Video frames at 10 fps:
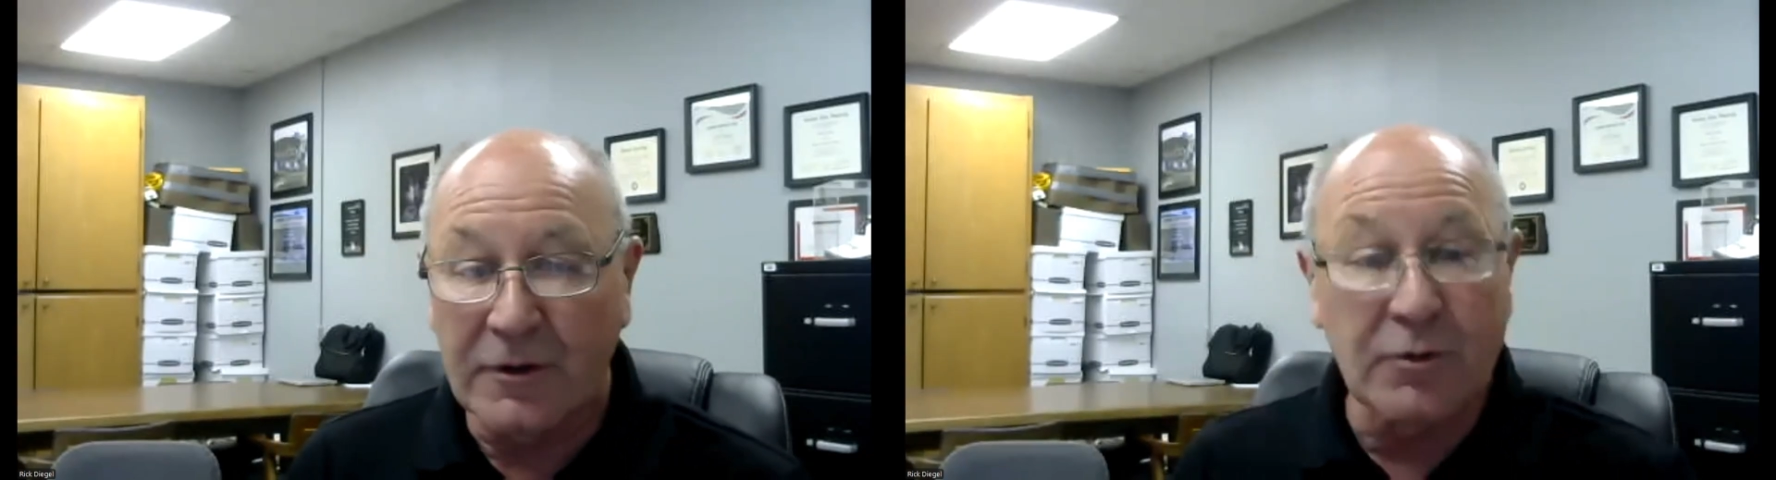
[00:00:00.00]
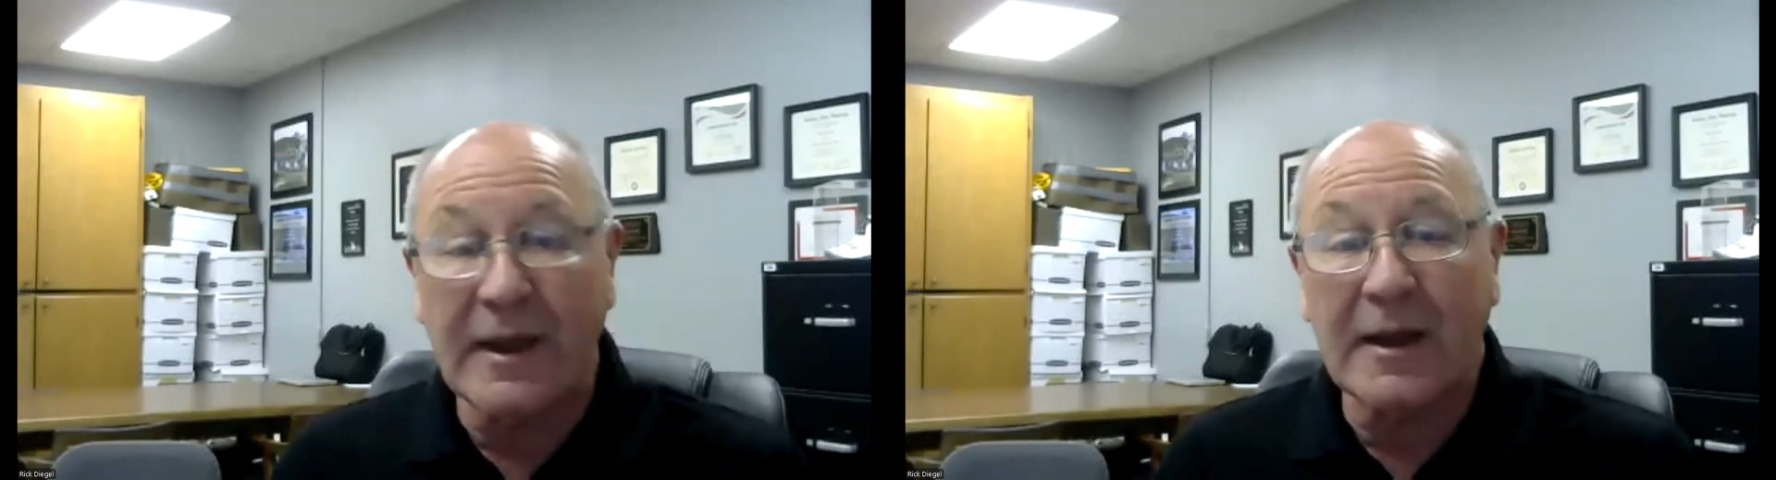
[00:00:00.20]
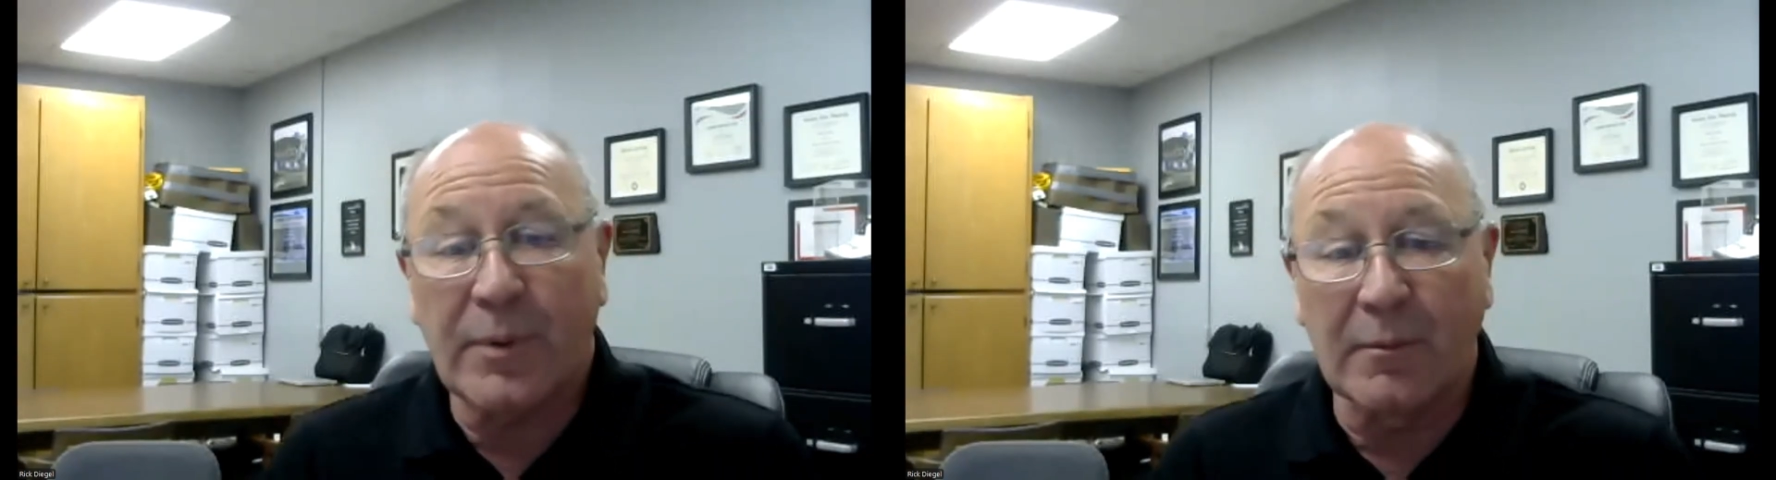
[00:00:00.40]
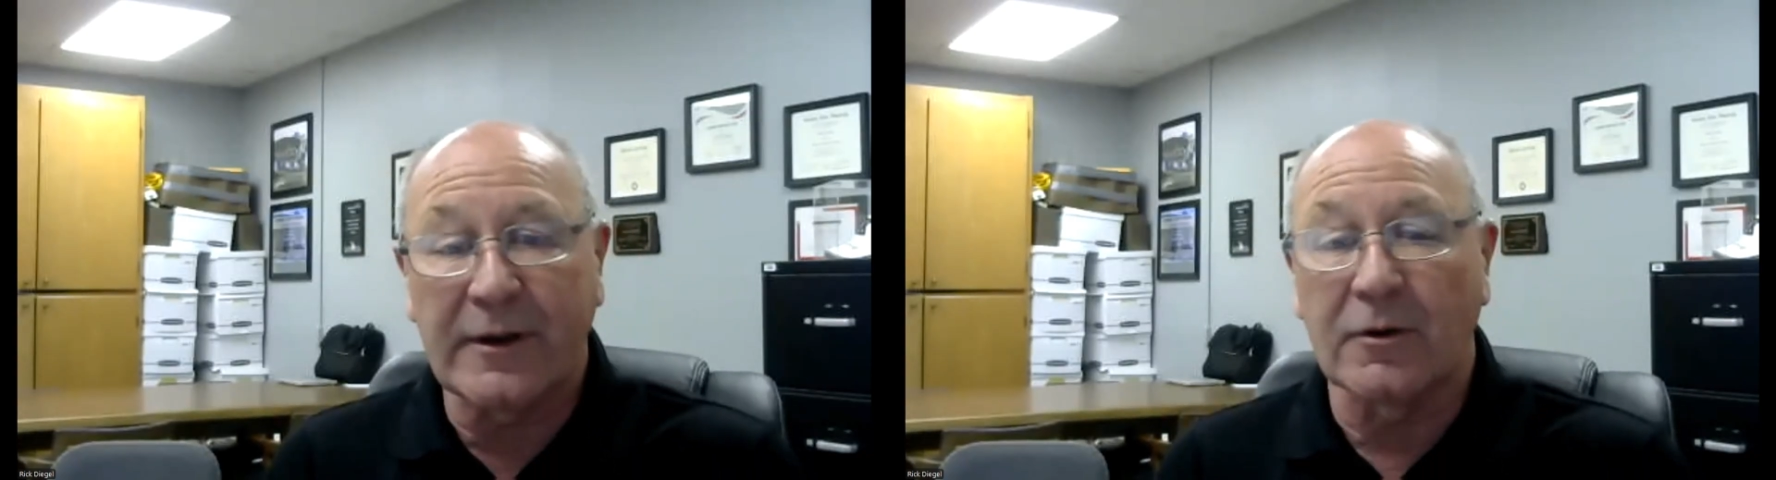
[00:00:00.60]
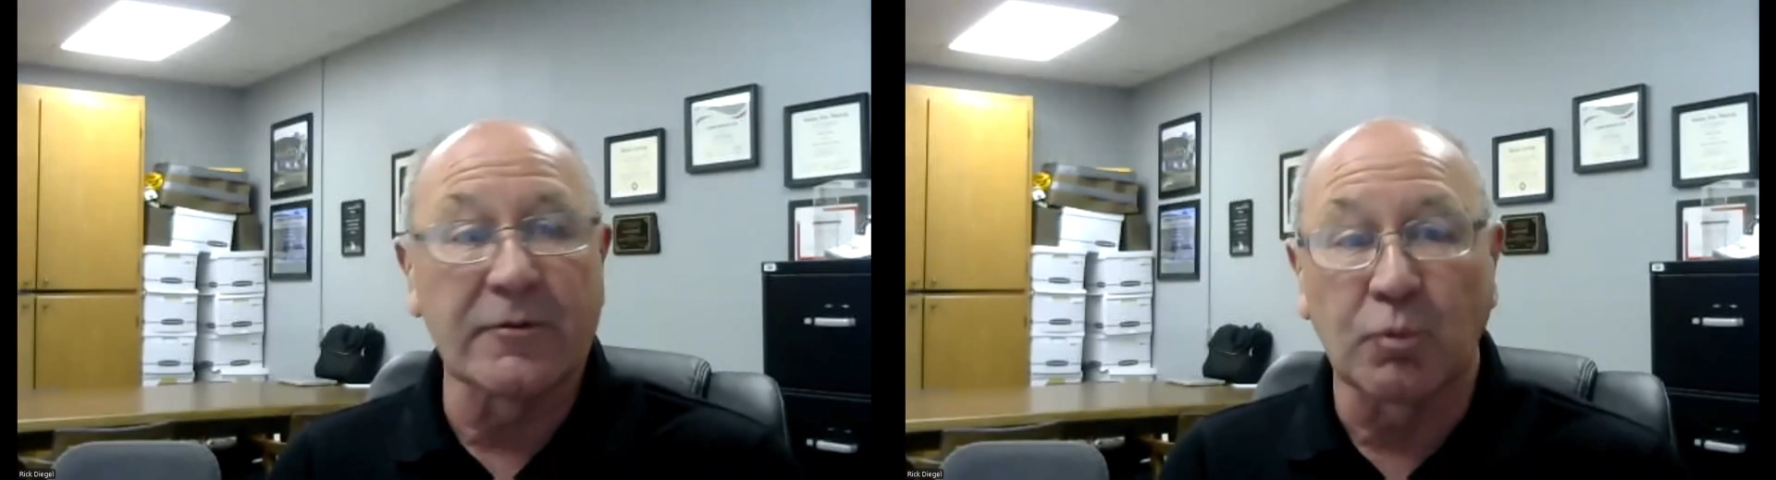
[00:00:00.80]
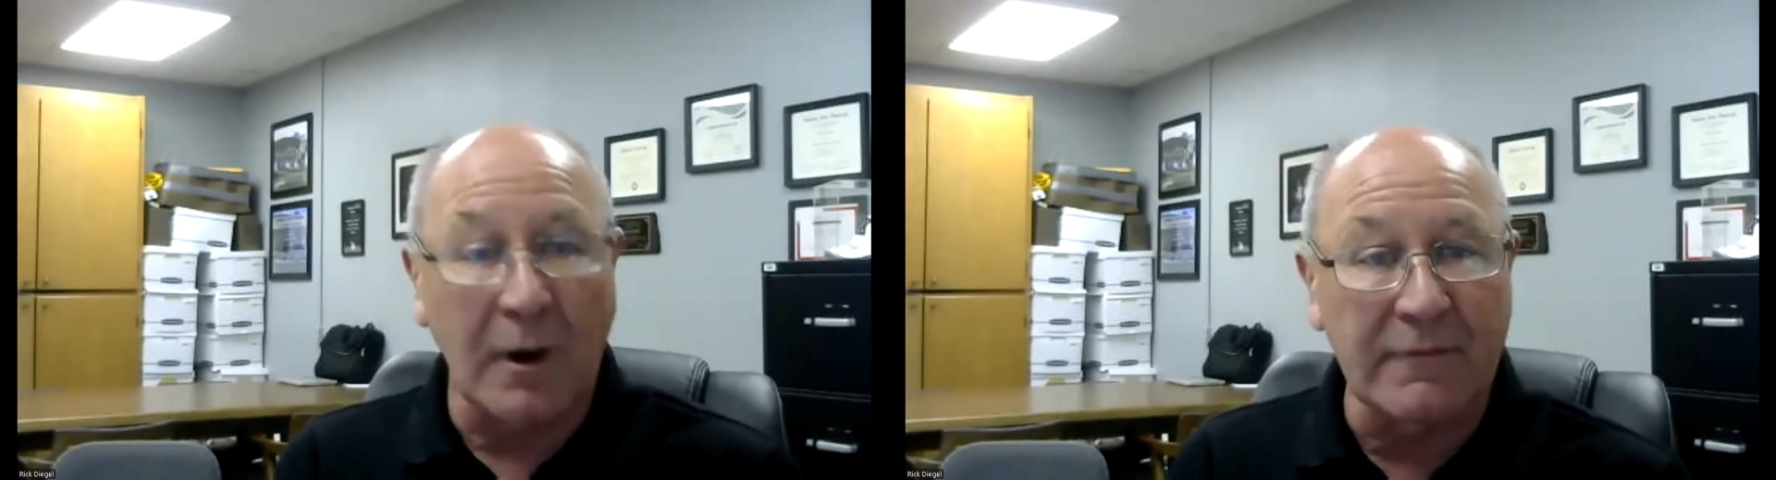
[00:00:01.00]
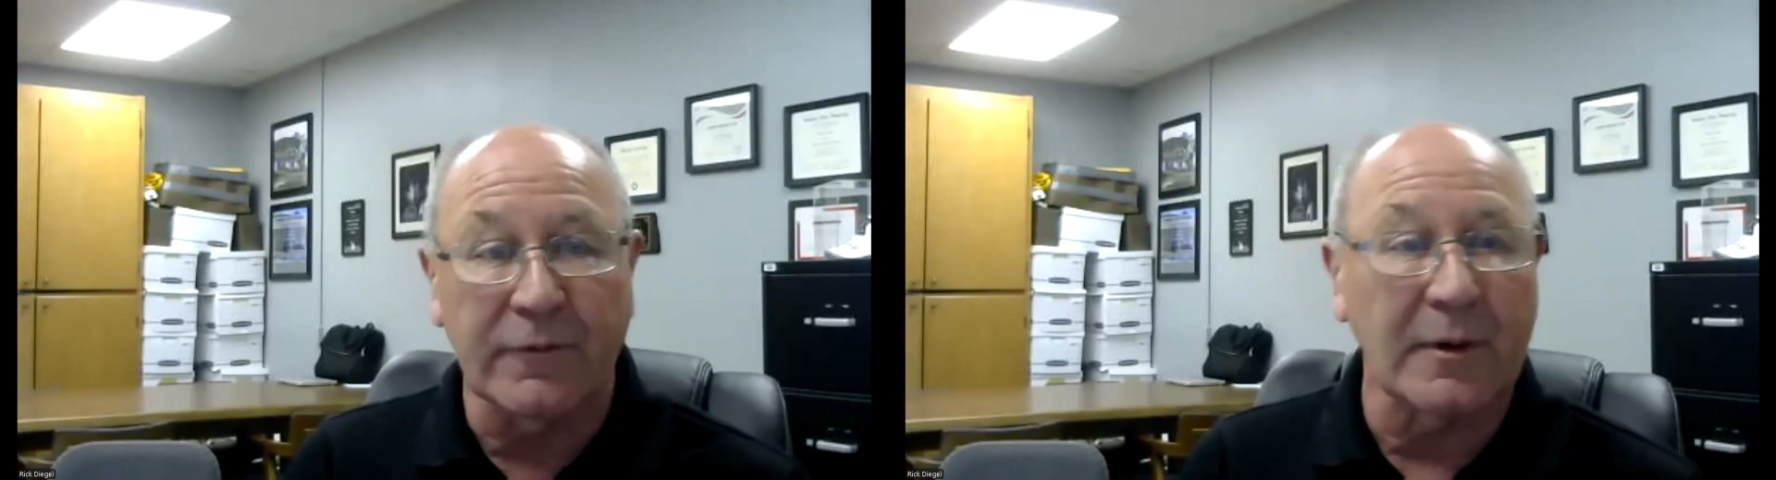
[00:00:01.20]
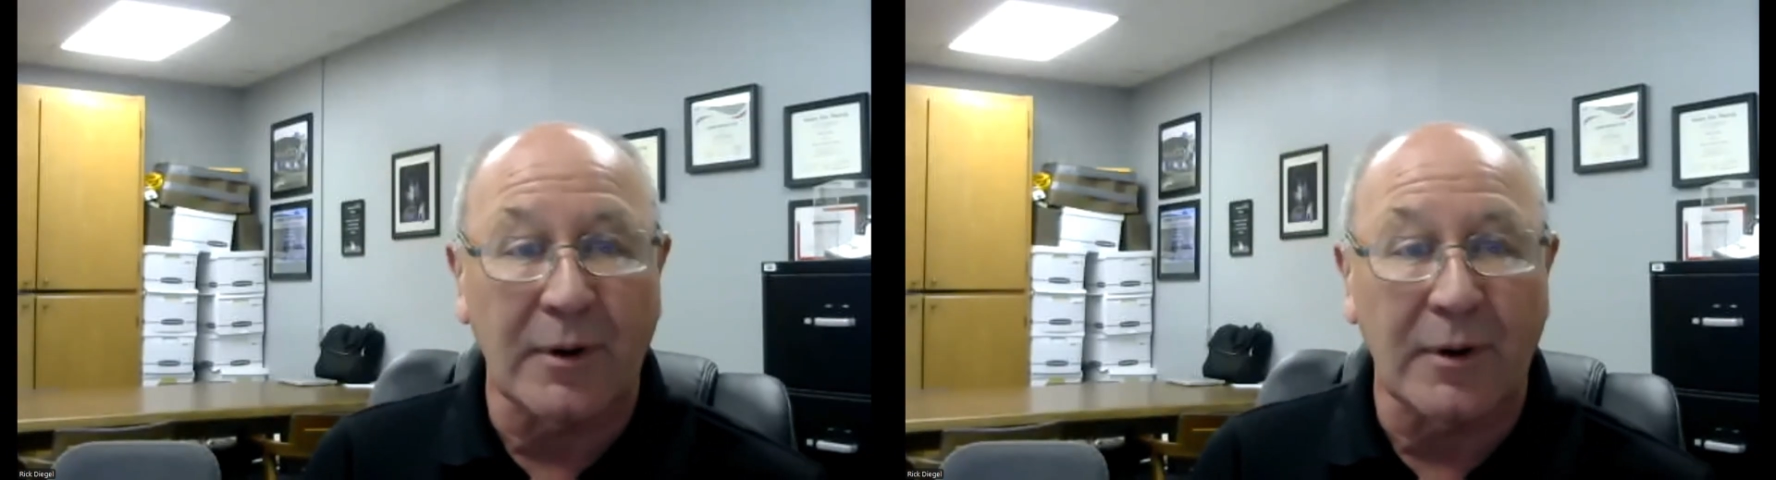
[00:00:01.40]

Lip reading: You can't publicly run for a